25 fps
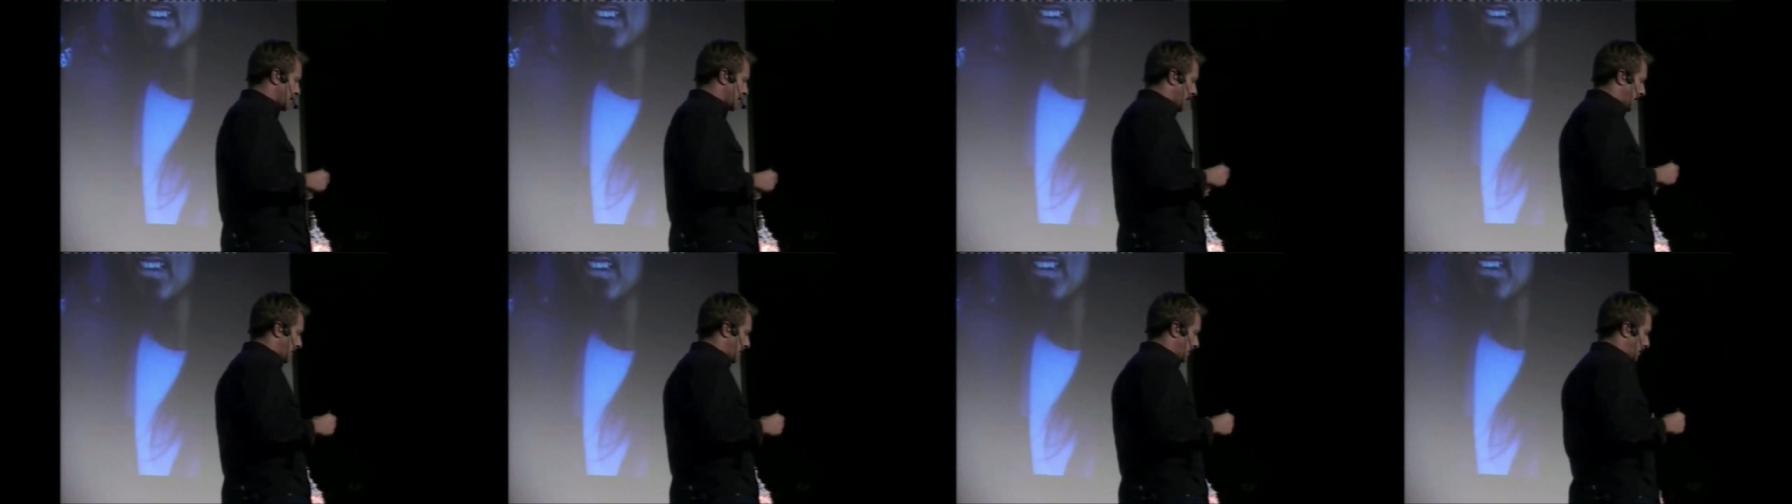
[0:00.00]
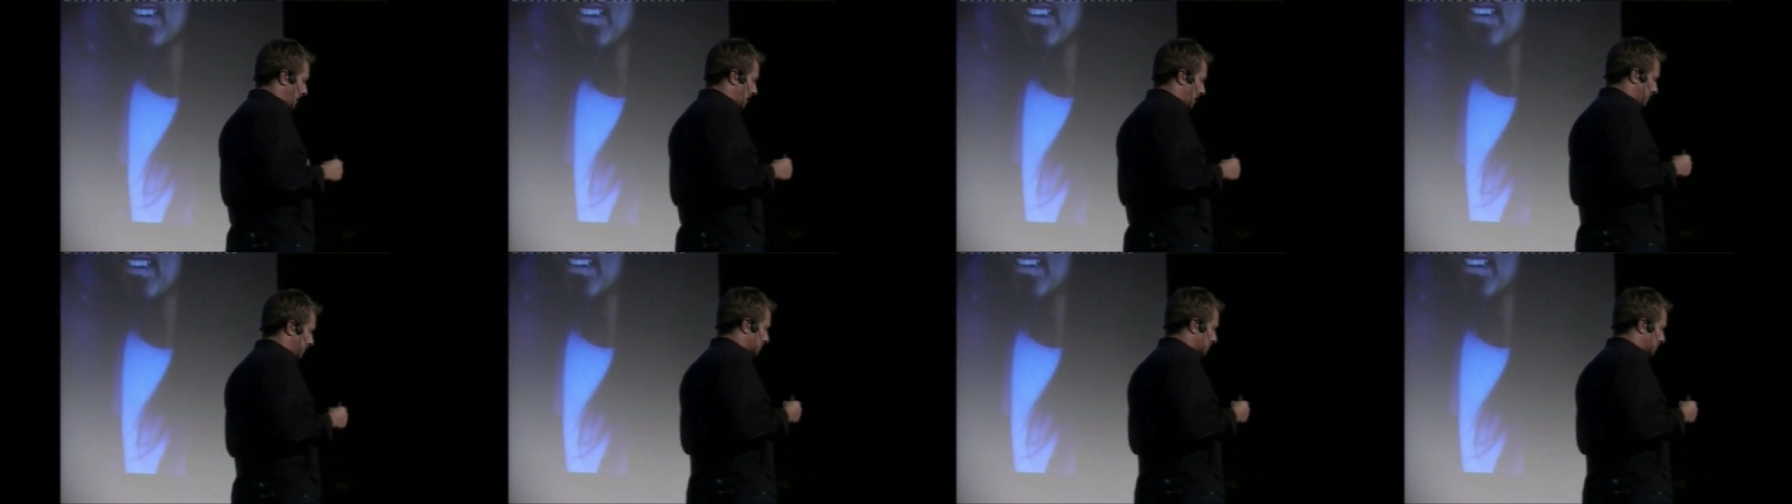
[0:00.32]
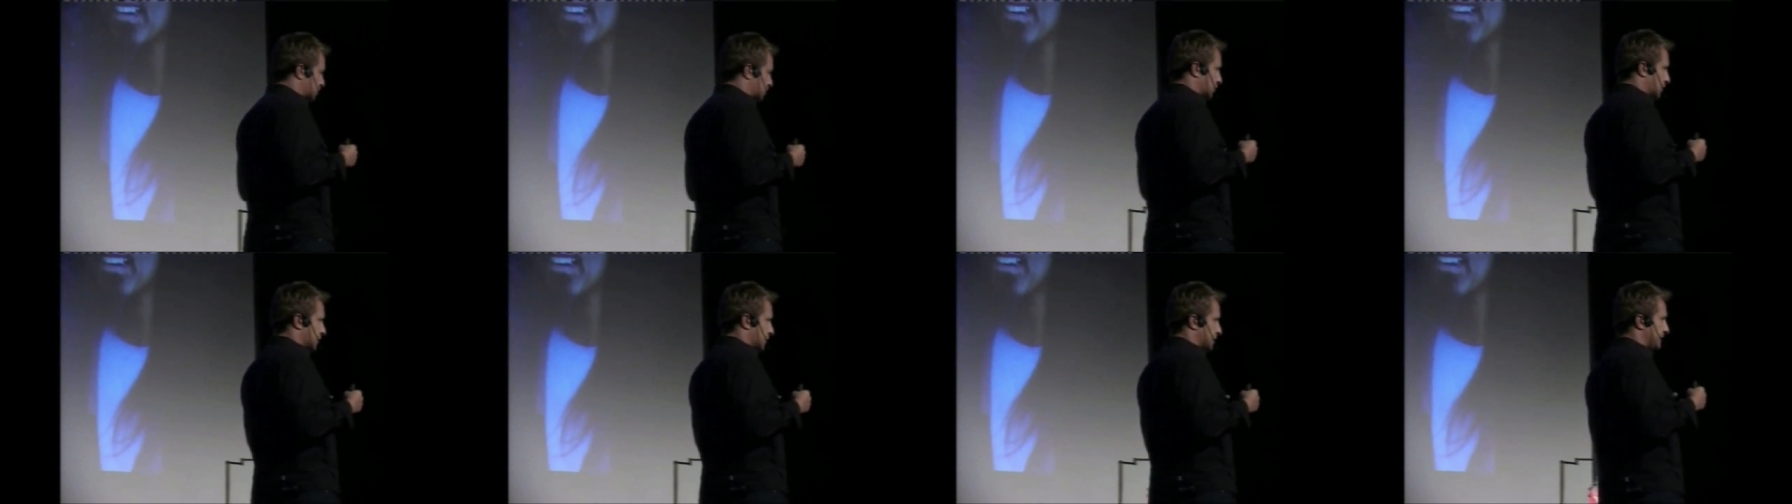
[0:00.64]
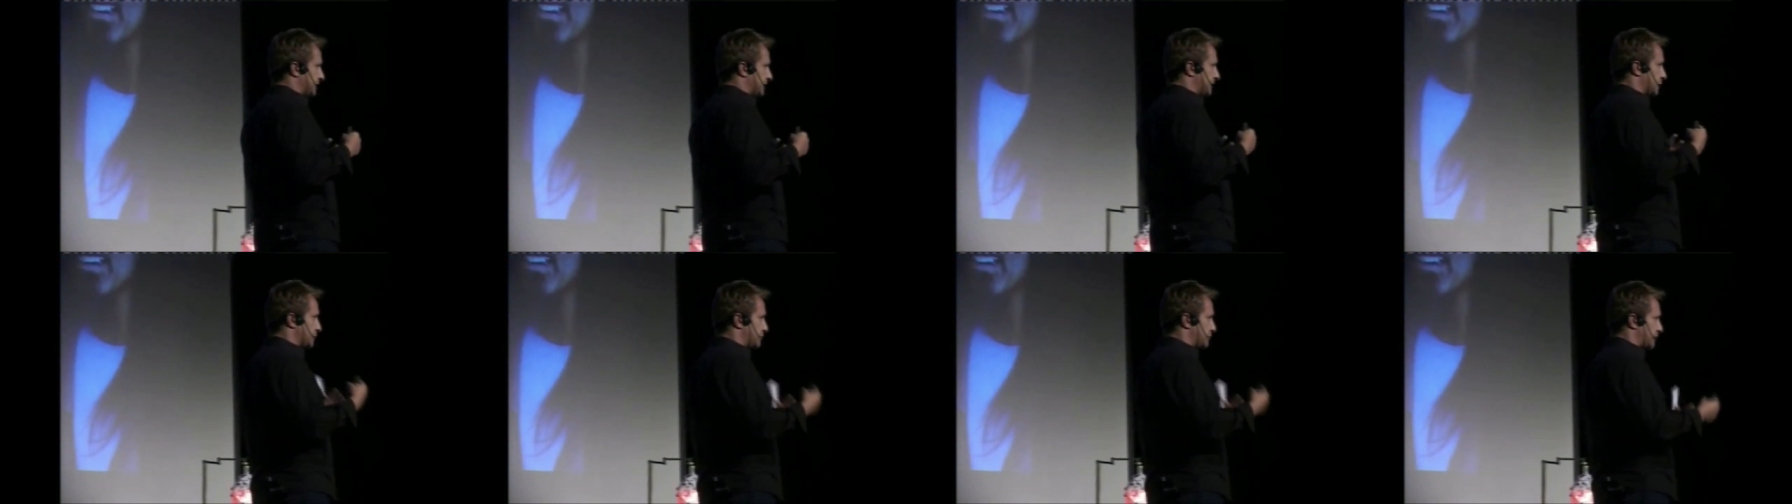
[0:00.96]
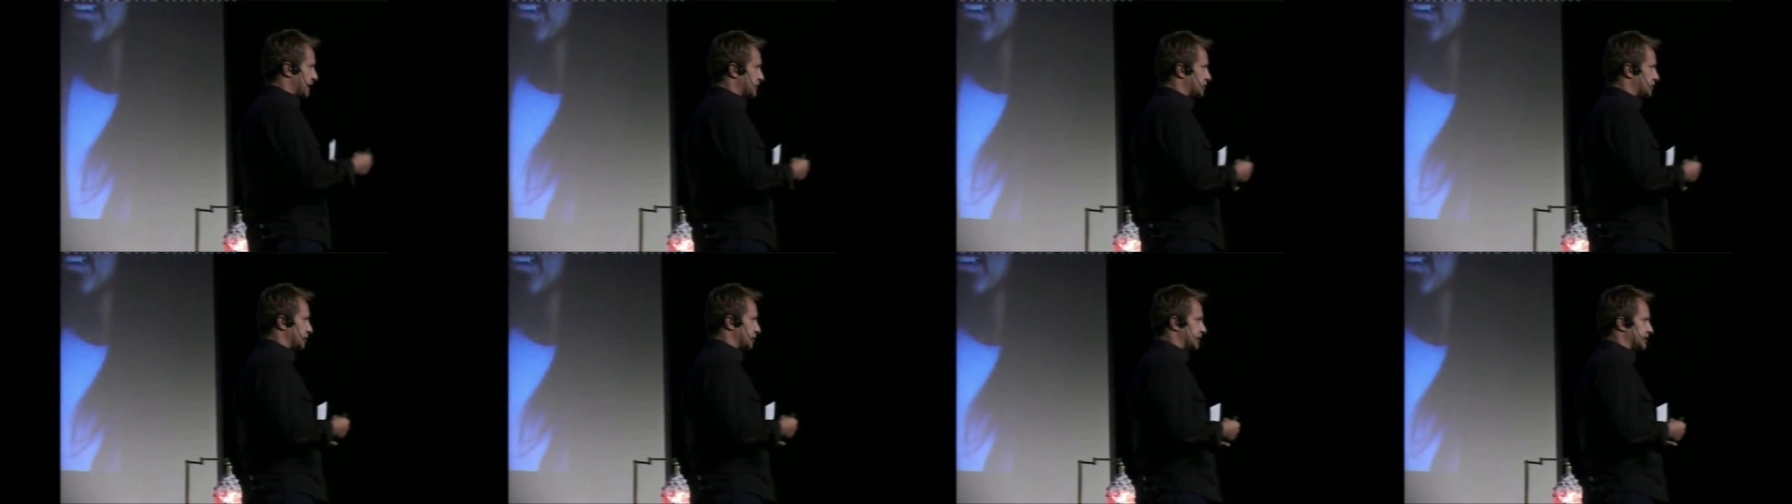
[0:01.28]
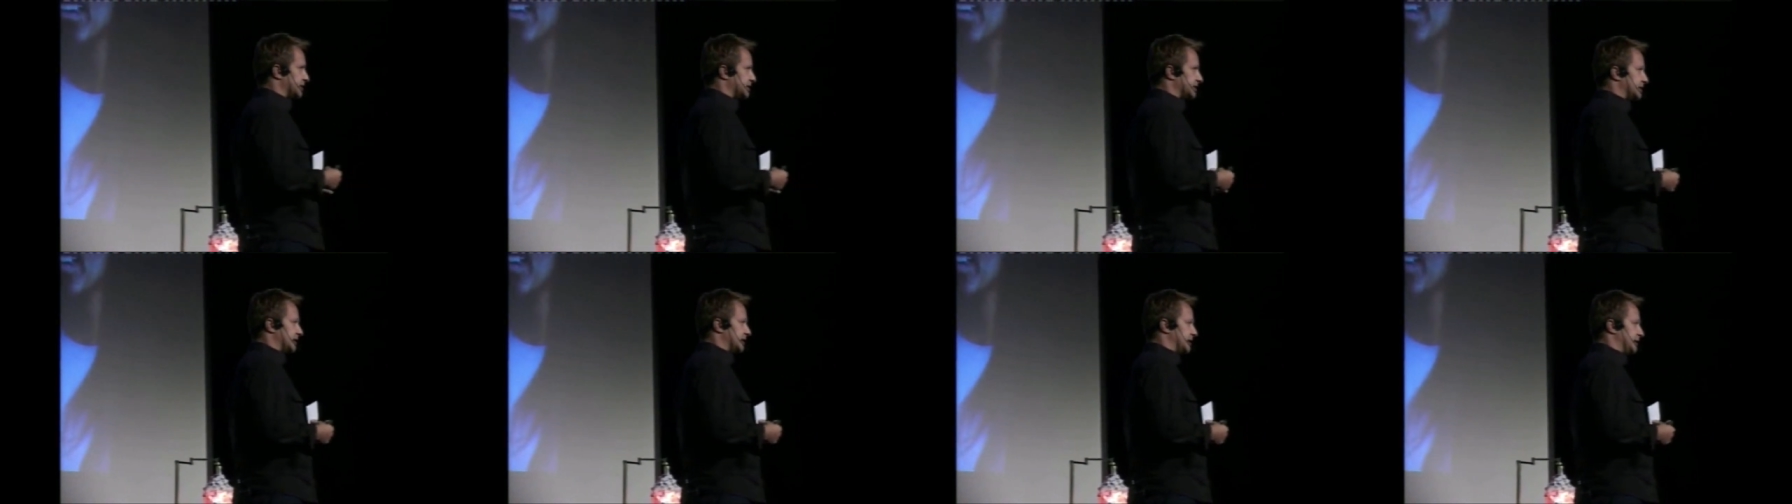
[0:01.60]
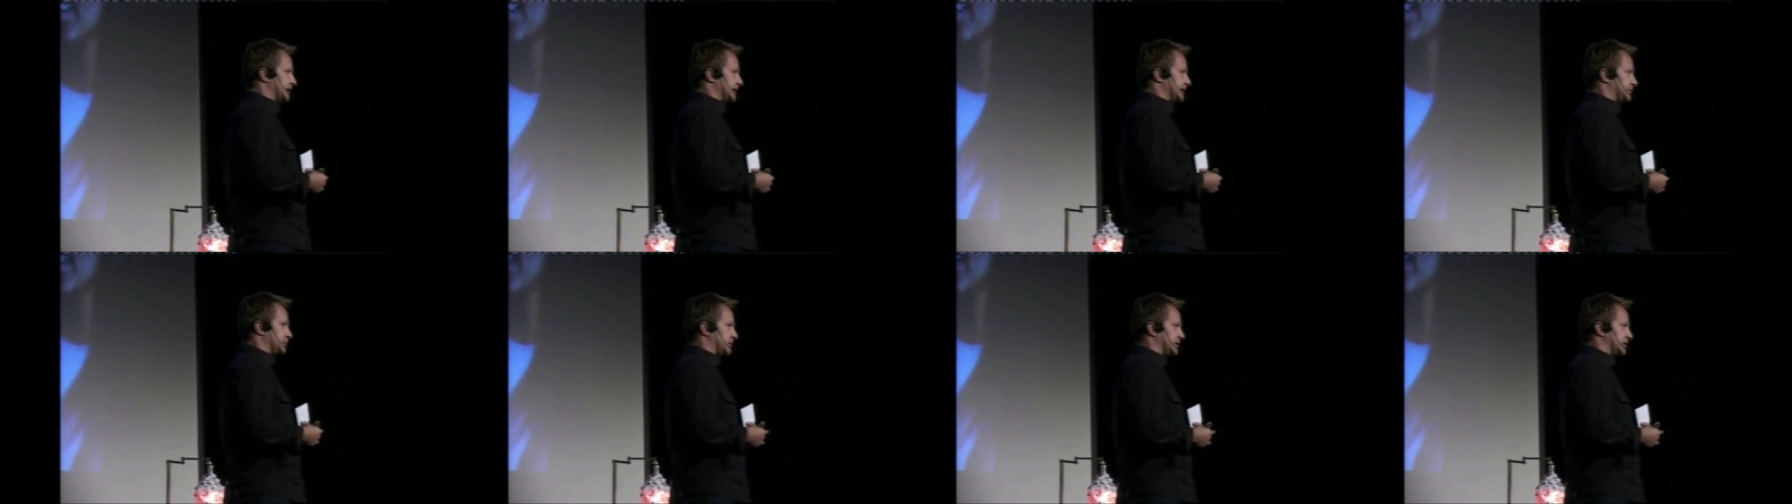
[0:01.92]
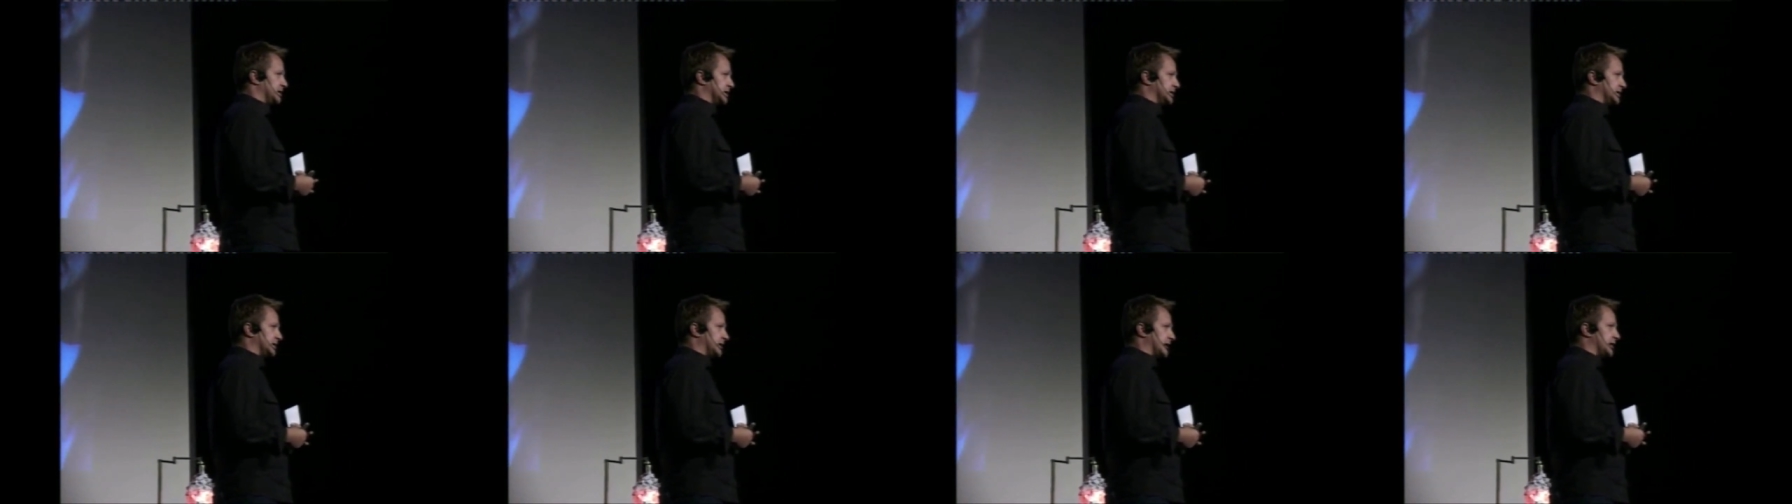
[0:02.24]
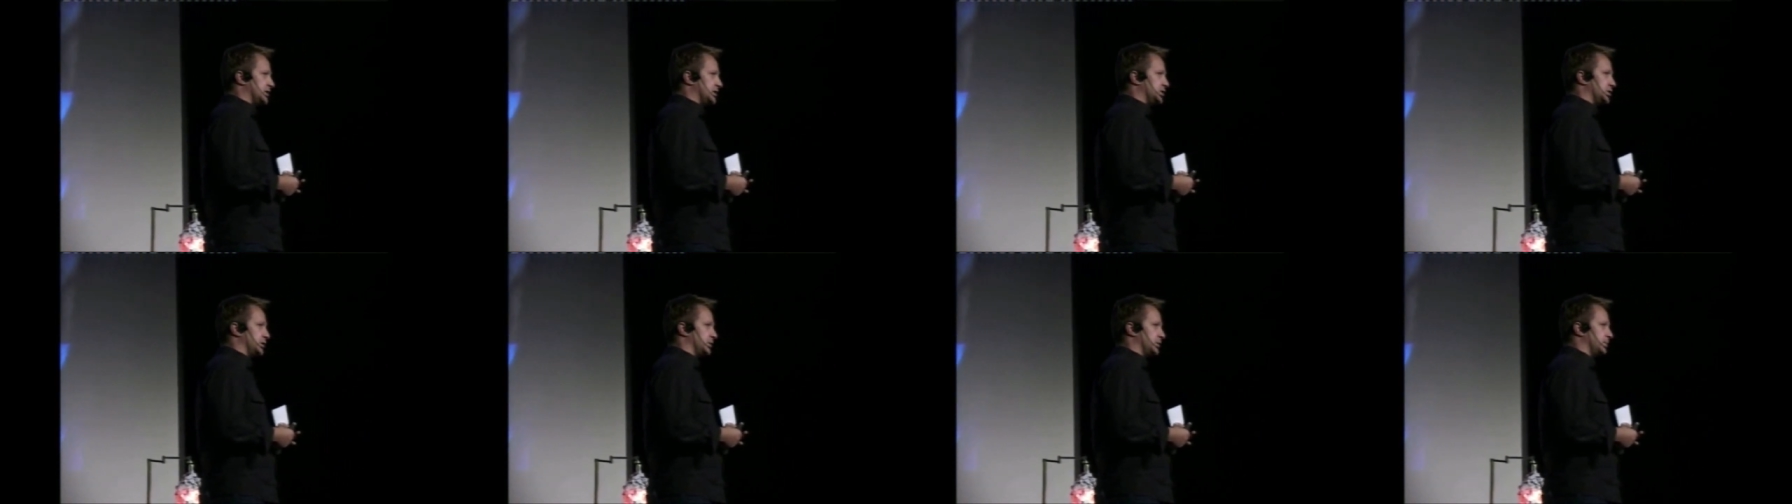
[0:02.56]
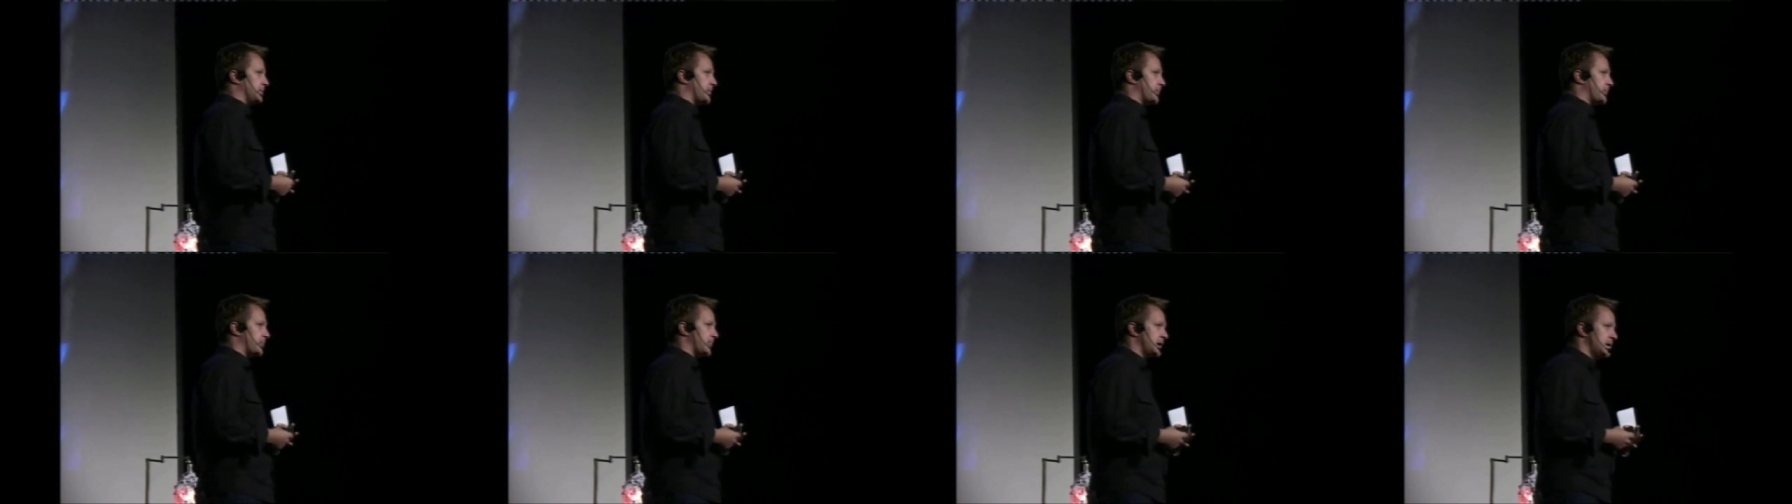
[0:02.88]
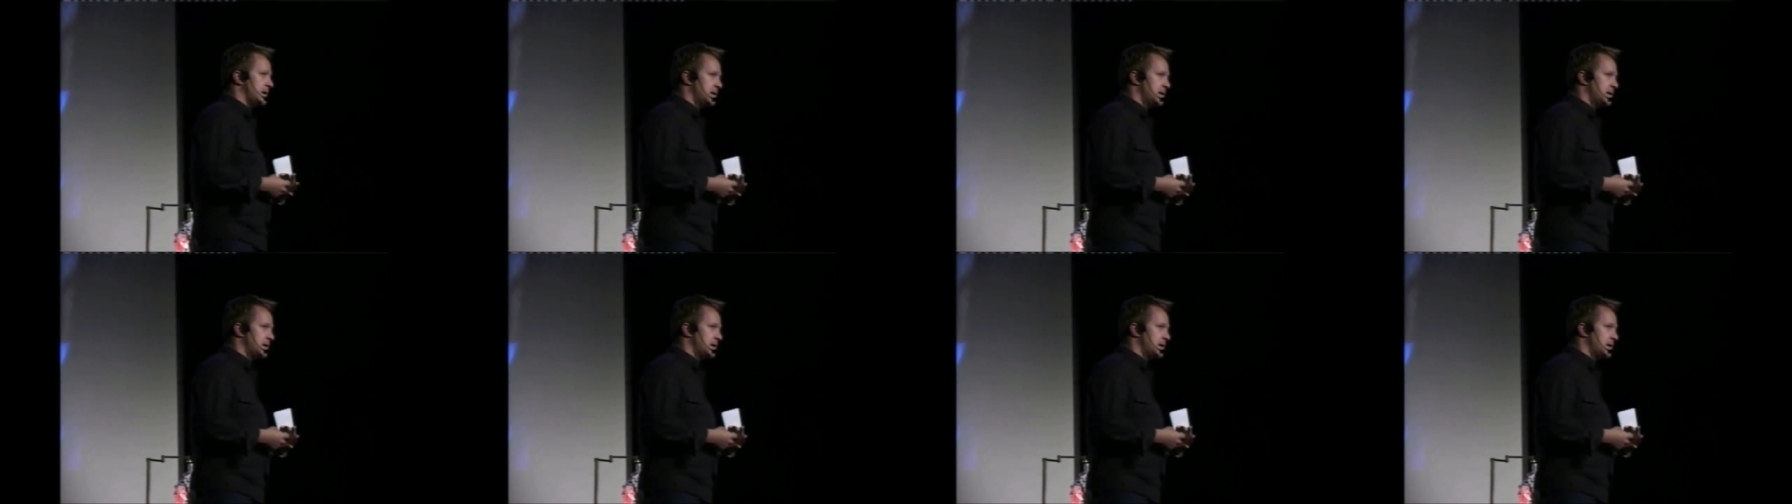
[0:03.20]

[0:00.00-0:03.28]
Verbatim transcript: Now, I'm going to show you a few pictures in this presentation